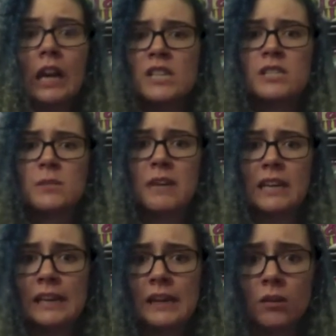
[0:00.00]
somebody
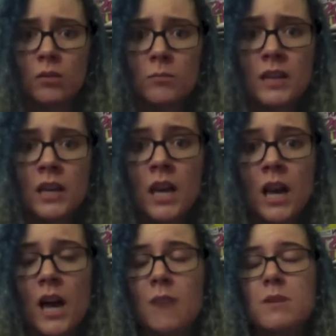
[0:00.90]
killed me
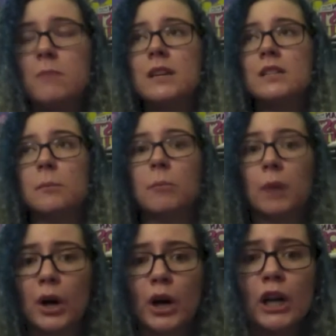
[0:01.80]
and made me into
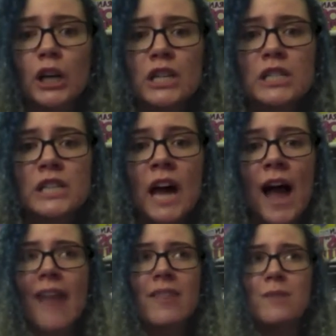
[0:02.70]
burgers
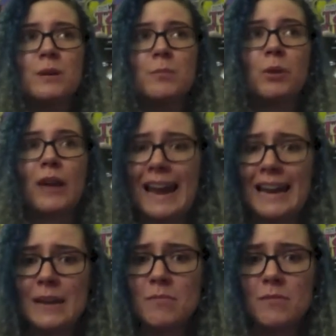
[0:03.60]
and then people
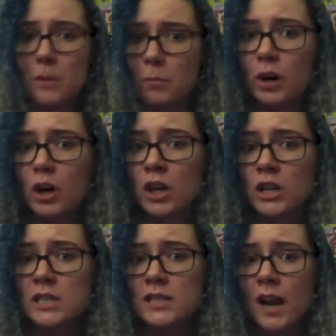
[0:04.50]
ate the
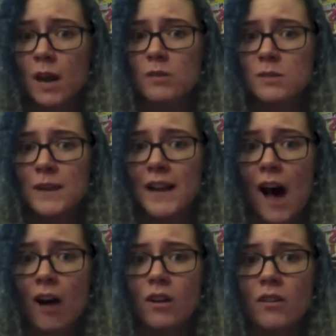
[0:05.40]
burgers that I was made
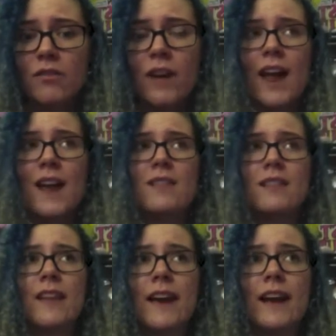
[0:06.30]
out of
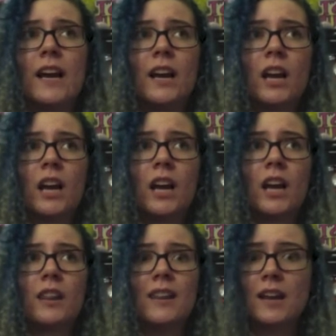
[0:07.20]
and, like,
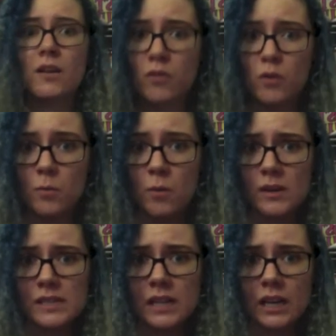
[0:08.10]
they get food
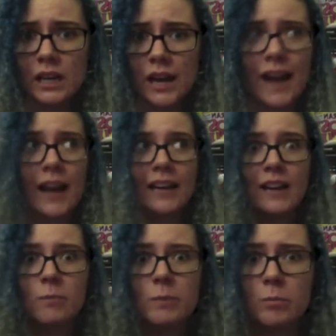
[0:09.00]
poisoning and I
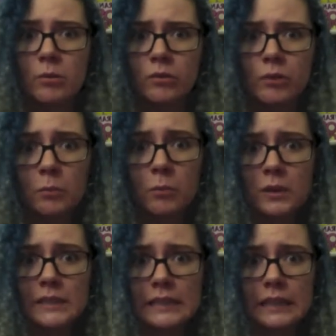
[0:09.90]
give people food
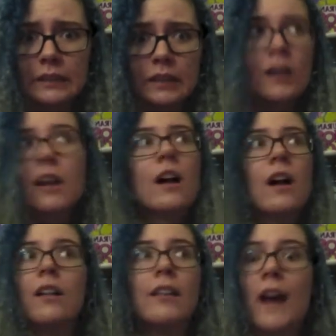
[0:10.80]
poisoning.
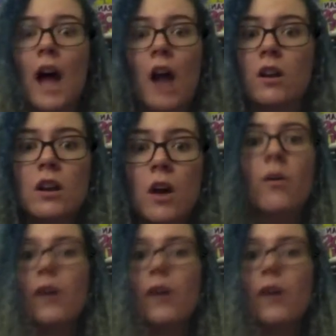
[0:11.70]
Like, I don't know.